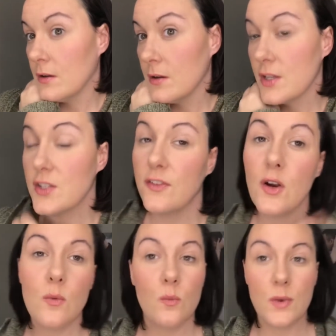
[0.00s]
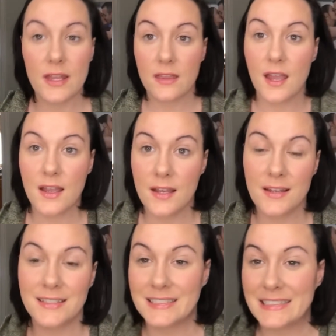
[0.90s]
So if you're with
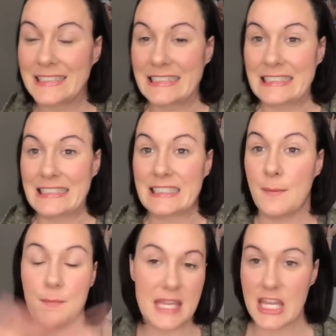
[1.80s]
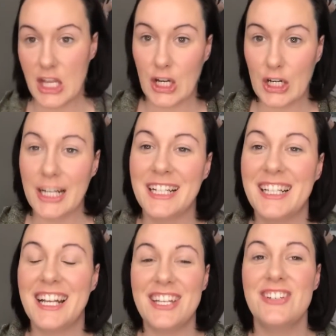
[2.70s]
me here
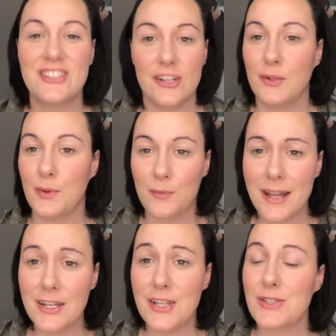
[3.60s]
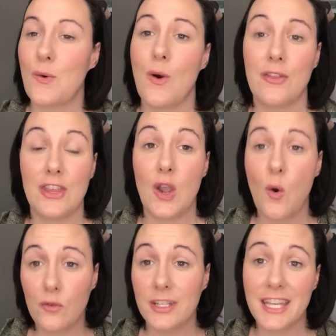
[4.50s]
and you struggle with redness or the
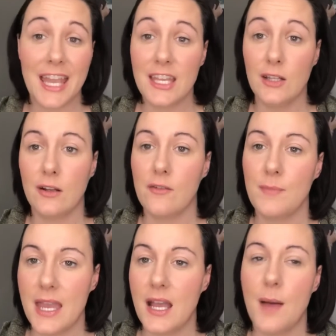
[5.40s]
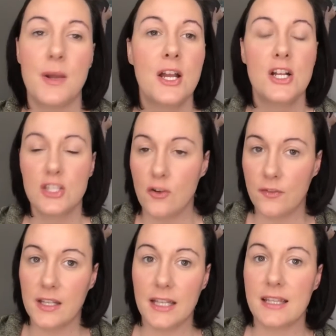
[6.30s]
overly cakey look of makeup, don't
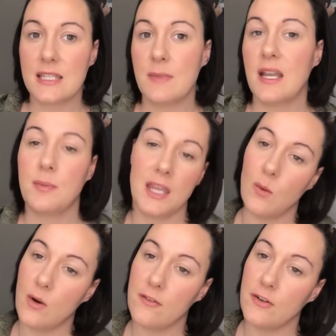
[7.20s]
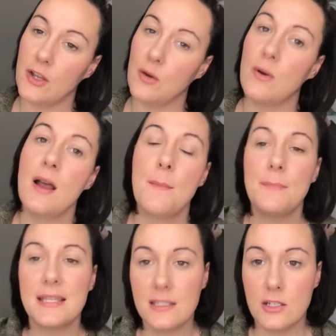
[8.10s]
feel like this makeup can't work for you.
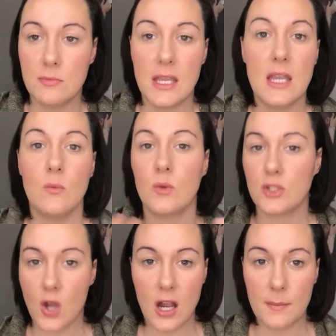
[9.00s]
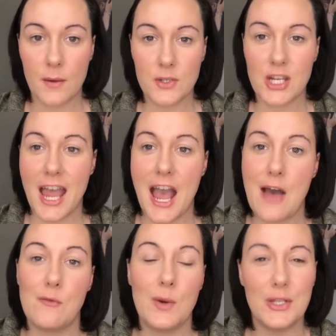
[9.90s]
Message me, we'll talk about what you
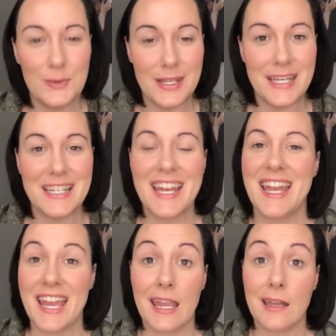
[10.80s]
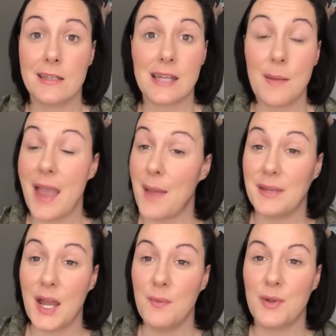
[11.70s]
have, what you need, and I'm happy to
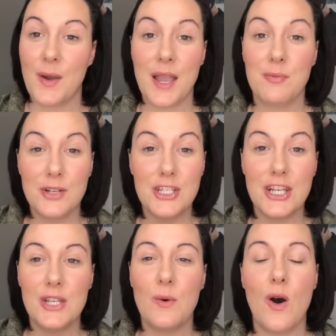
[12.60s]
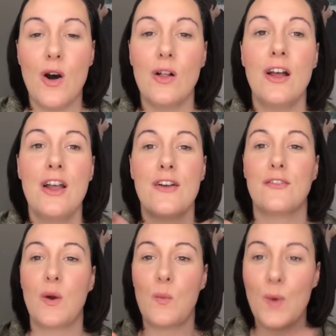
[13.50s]
help you. I appreciate you all
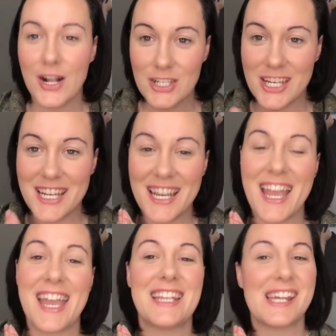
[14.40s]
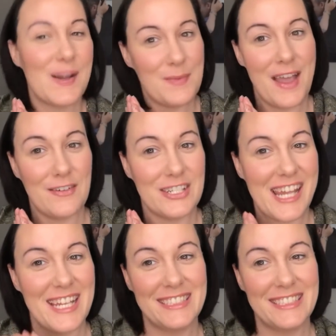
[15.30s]
for watching, and I hope you have a good day.